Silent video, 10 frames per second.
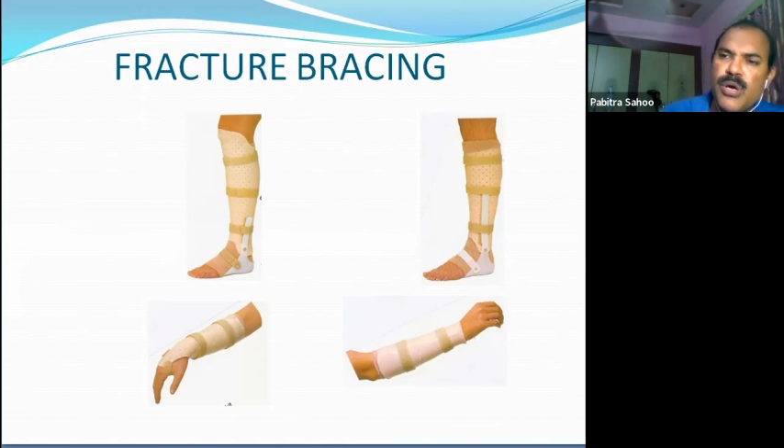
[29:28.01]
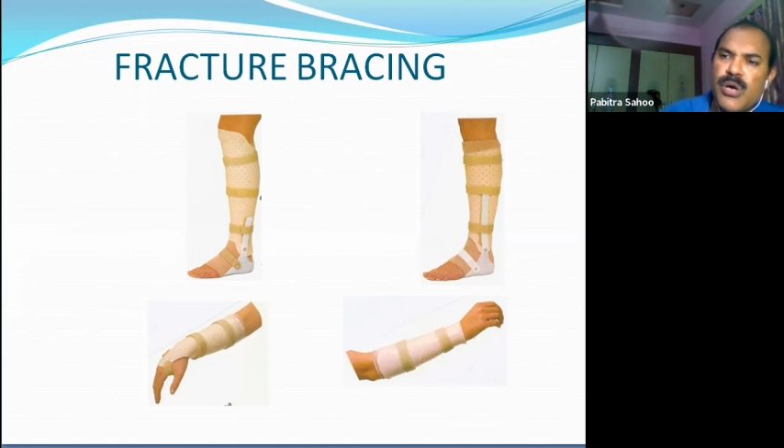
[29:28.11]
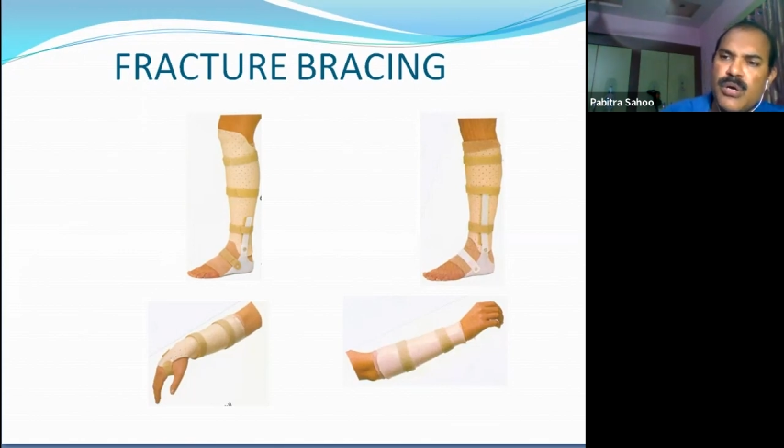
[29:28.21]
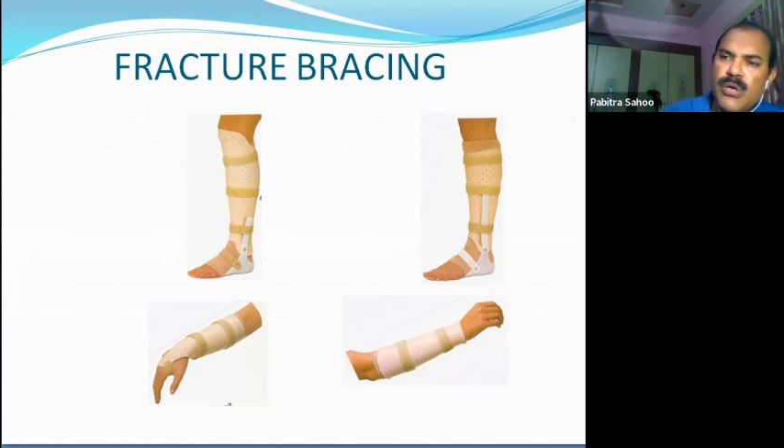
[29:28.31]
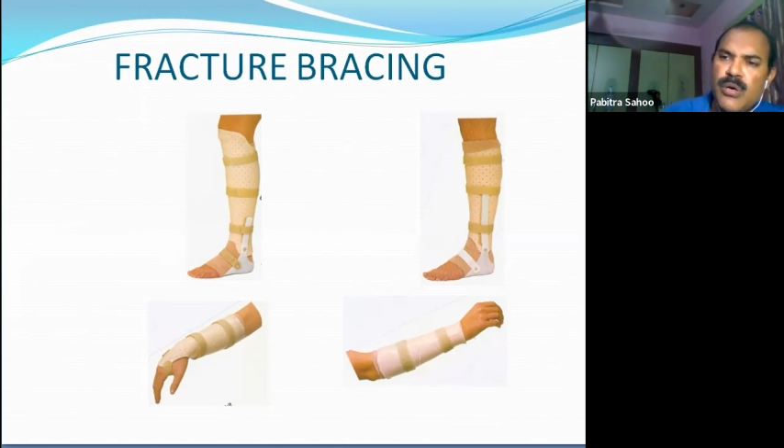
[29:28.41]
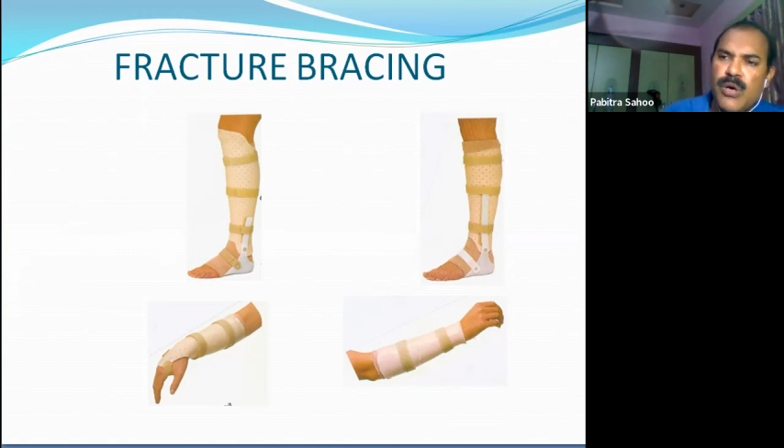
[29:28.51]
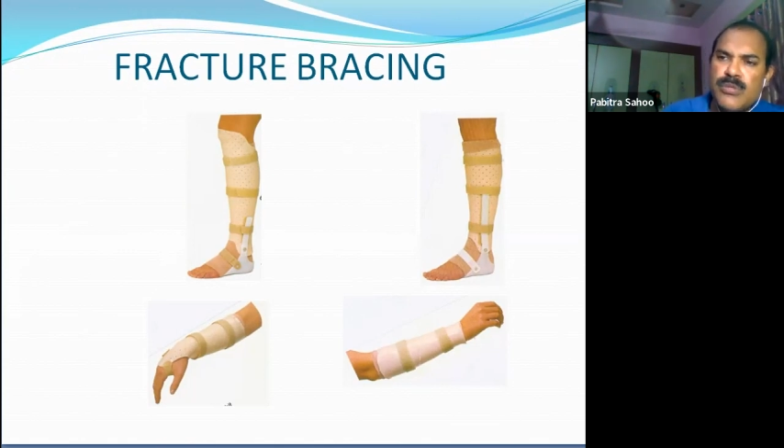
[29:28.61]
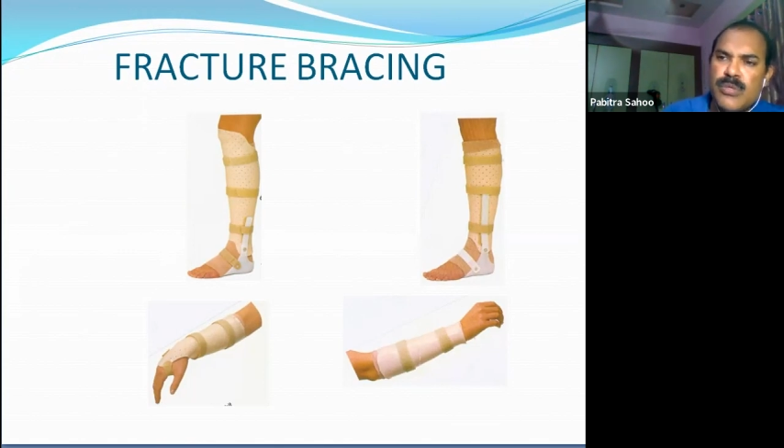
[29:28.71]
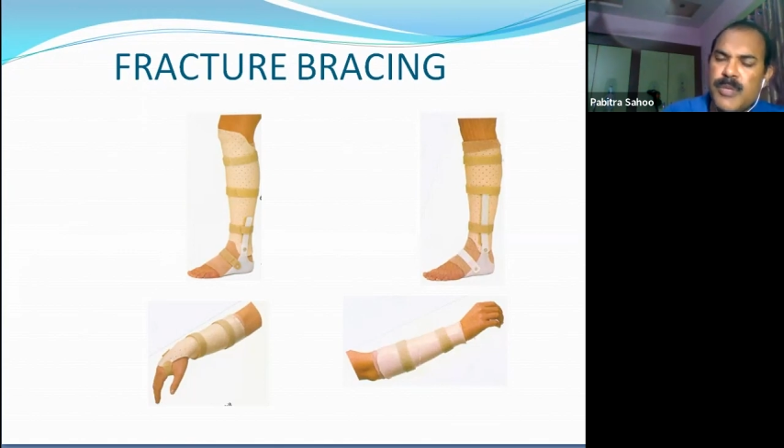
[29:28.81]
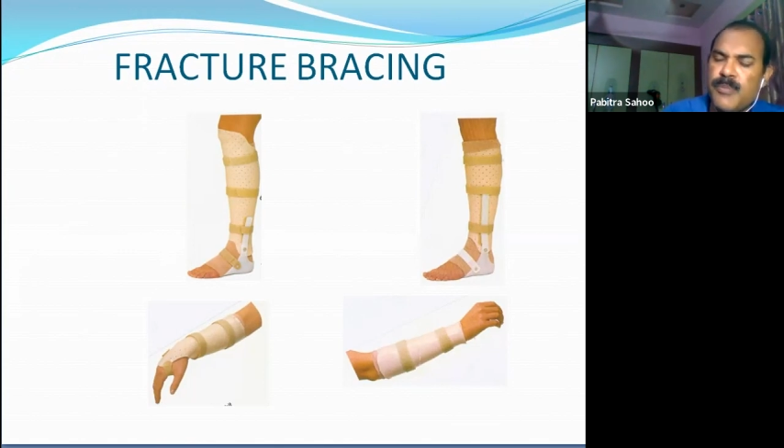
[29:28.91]
uh,
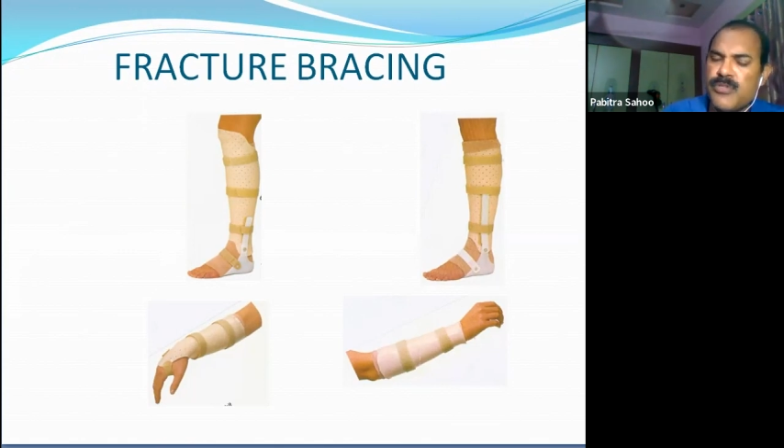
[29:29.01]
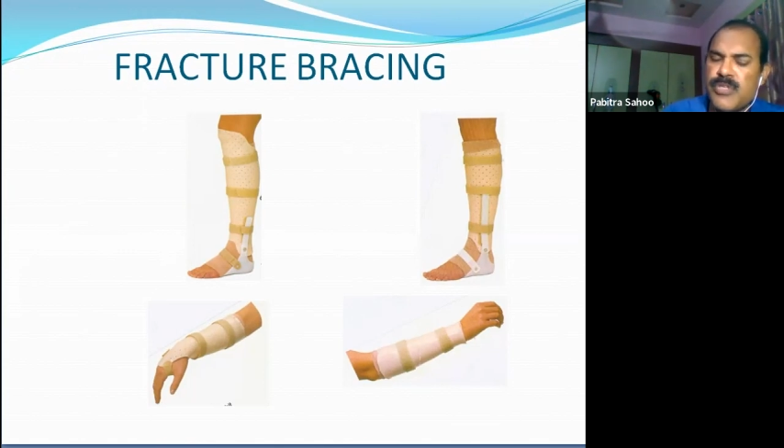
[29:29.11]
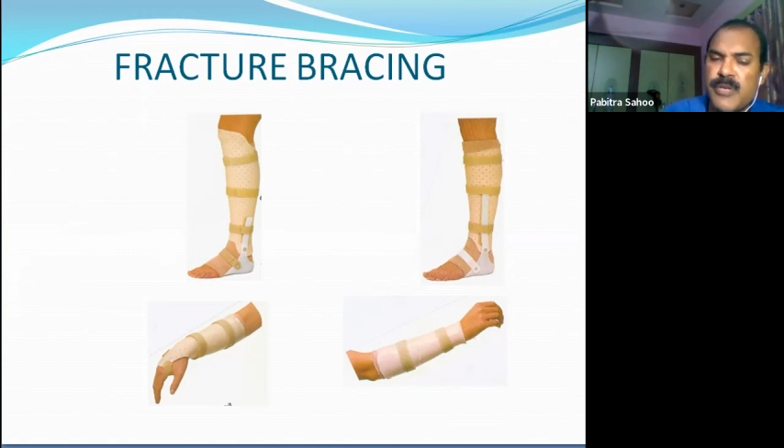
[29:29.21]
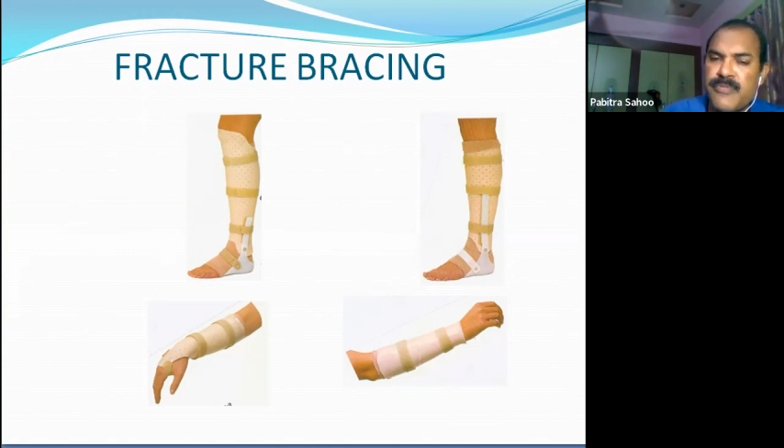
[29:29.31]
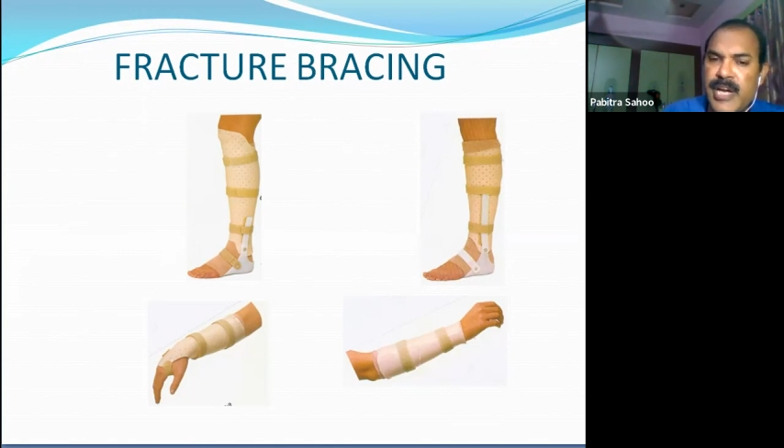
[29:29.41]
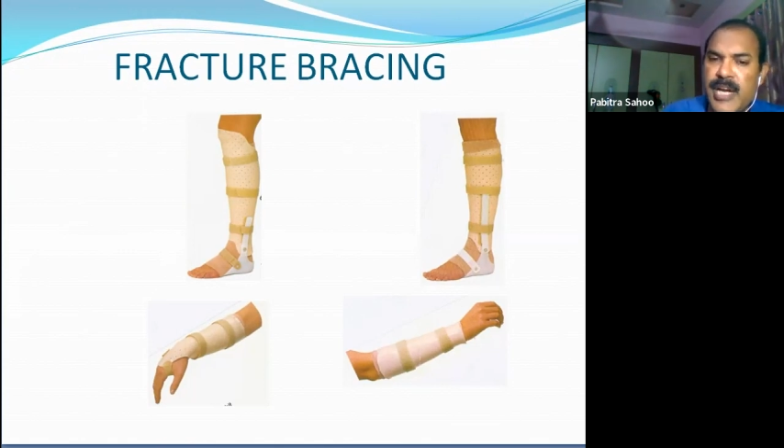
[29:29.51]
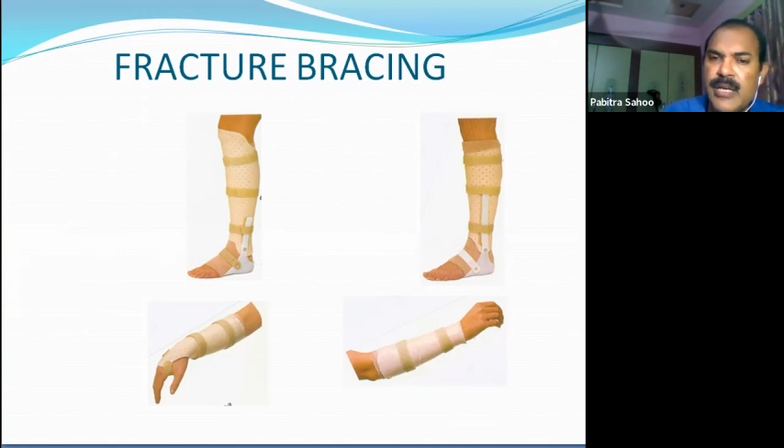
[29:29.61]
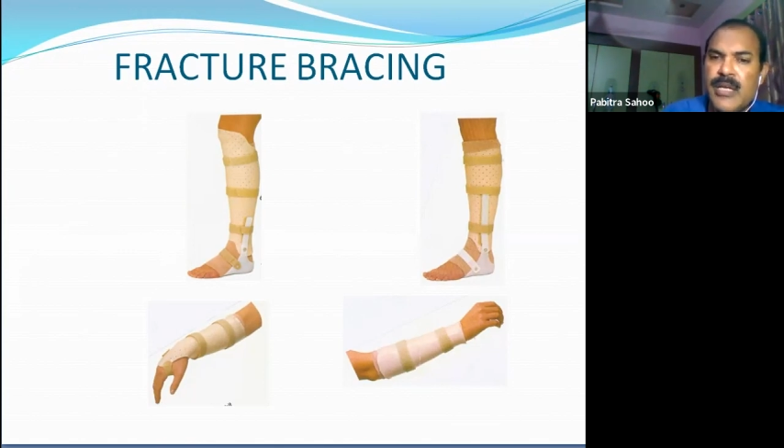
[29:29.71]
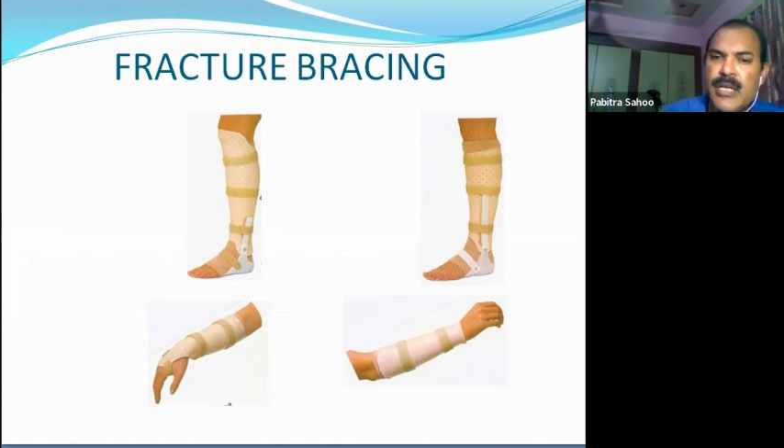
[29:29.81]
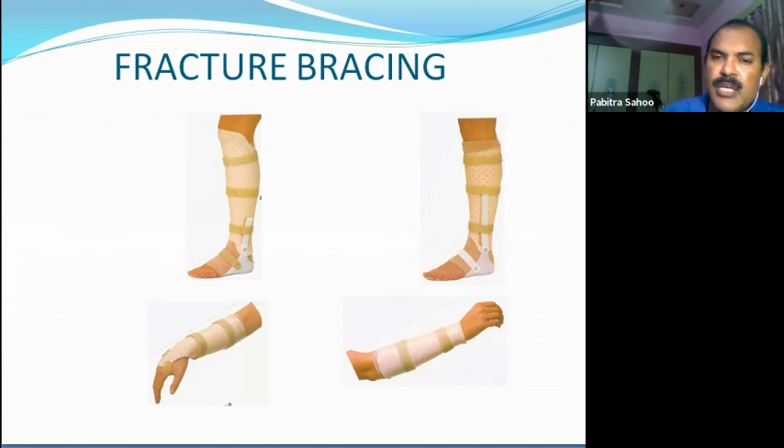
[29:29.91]
orthotic prosthetic
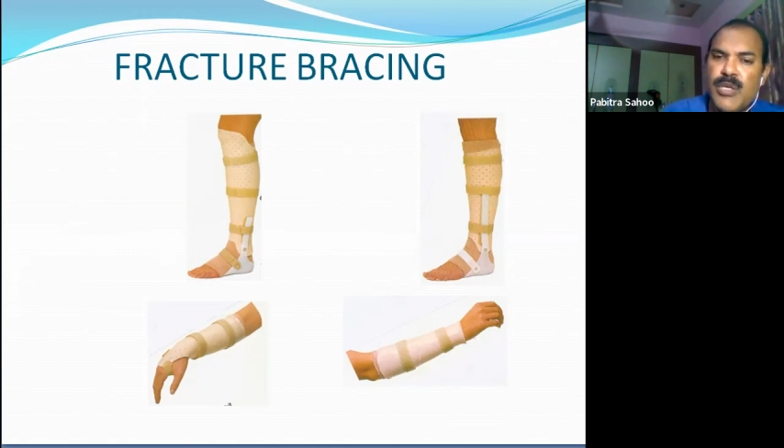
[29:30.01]
friend.